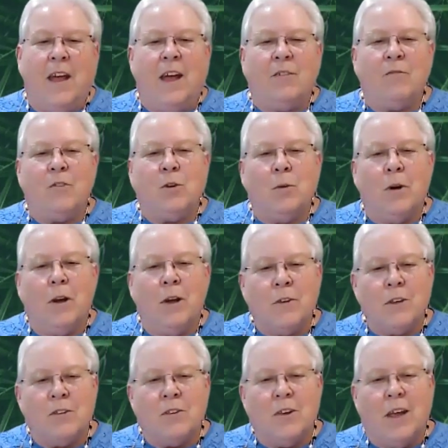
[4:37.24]
Have you
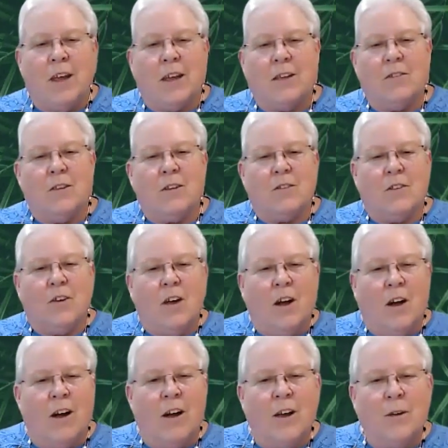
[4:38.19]
ever taken the
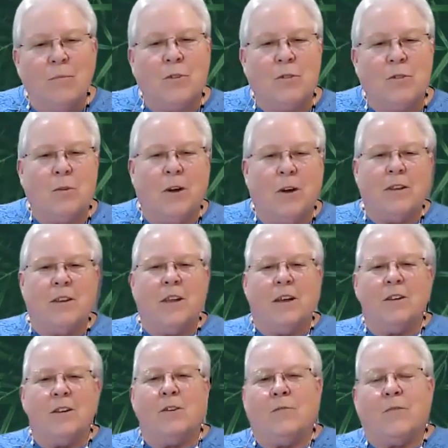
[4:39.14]
time to
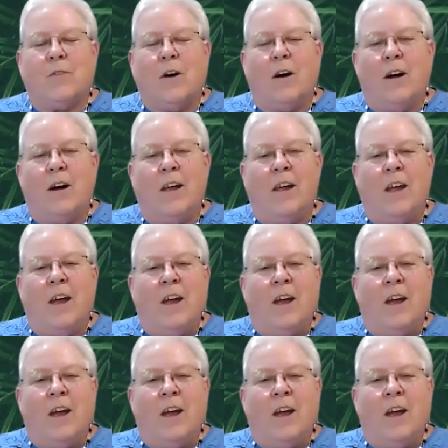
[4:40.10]
identify